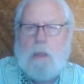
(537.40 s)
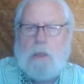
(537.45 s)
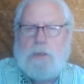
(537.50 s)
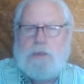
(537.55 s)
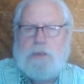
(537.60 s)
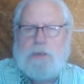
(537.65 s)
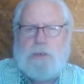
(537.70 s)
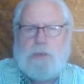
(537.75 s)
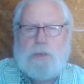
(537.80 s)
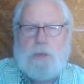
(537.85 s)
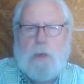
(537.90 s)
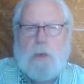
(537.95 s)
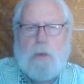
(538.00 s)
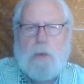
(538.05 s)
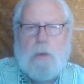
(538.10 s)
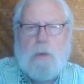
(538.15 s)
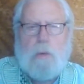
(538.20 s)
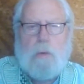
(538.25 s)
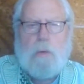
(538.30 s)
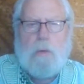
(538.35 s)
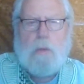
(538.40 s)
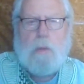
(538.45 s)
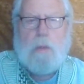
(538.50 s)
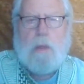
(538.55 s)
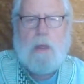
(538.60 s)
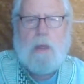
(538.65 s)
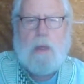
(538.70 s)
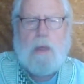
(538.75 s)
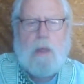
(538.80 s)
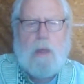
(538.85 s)
So
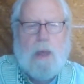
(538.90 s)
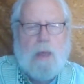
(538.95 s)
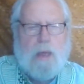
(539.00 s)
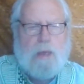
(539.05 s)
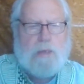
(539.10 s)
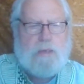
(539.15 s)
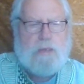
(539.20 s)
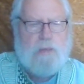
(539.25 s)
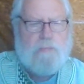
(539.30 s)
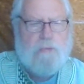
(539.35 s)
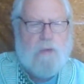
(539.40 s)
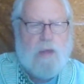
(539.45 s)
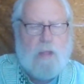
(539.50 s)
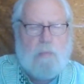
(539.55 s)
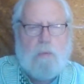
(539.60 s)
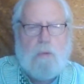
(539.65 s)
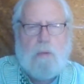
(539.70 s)
I guess the final